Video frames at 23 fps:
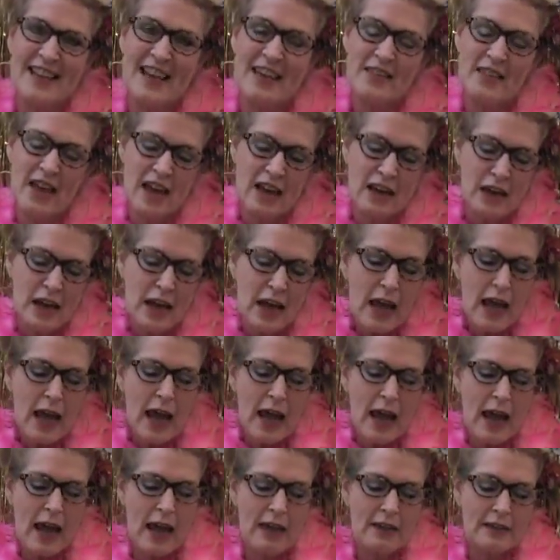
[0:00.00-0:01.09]
And
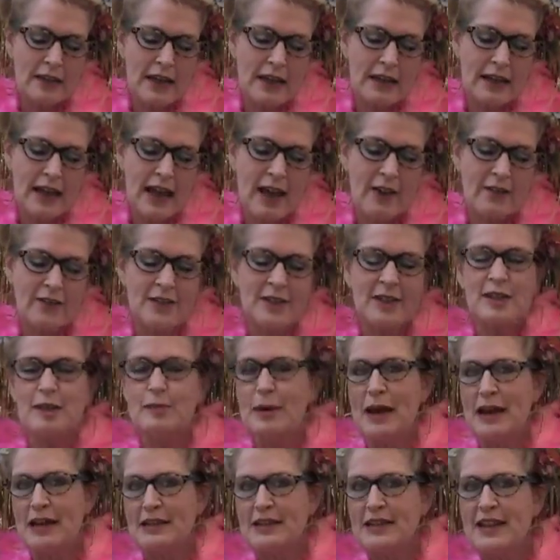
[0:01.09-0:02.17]
then Kevin
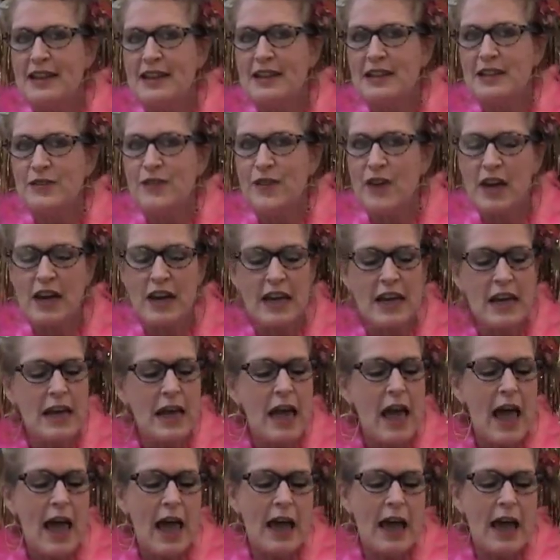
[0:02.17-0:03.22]
Spacey is funny,